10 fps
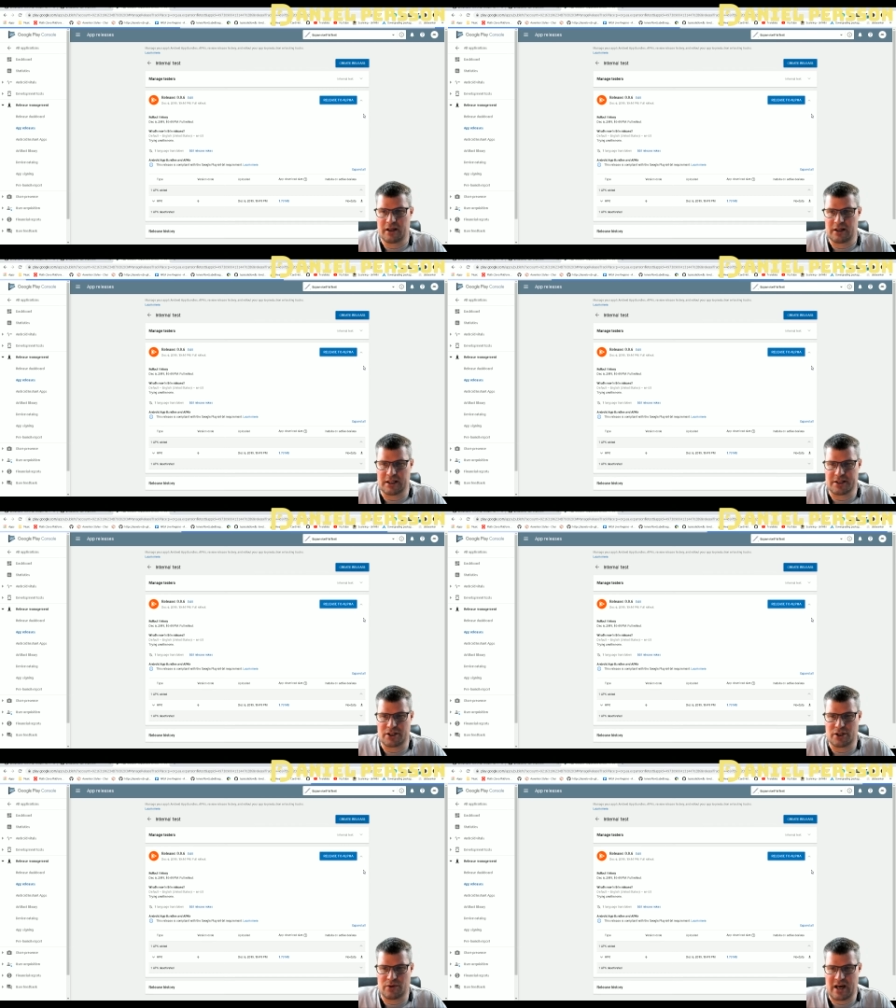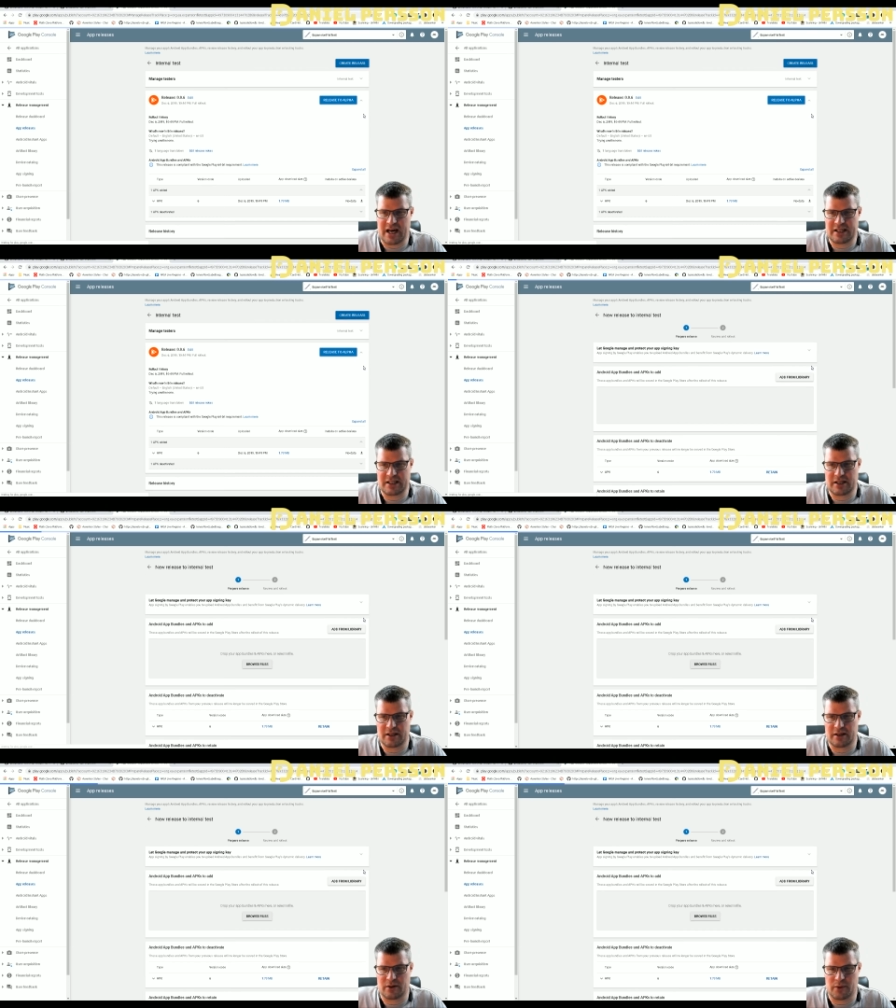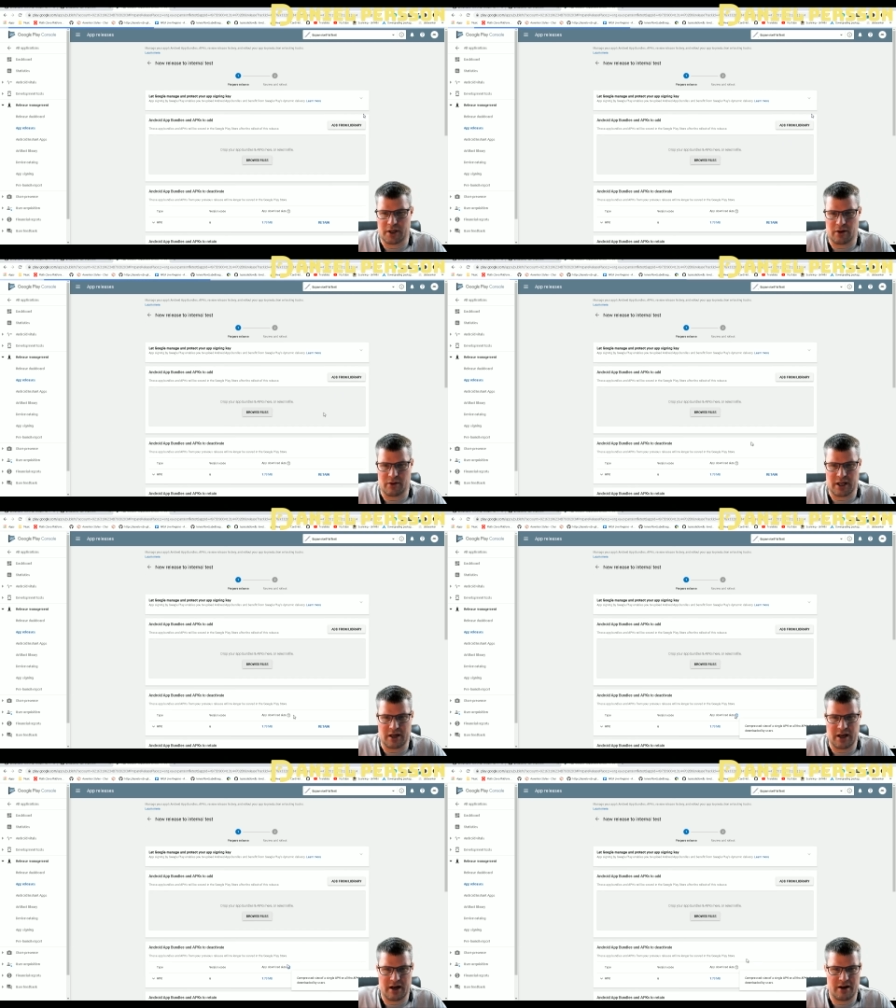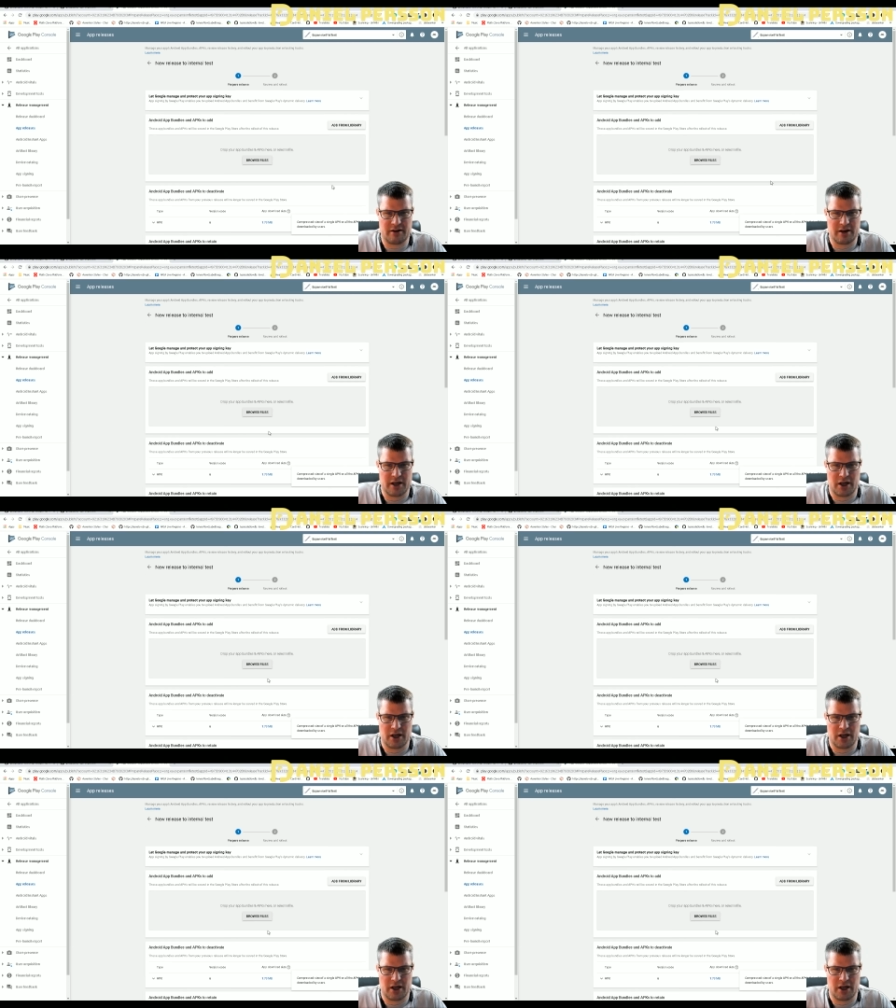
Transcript: let's do that. We go in here,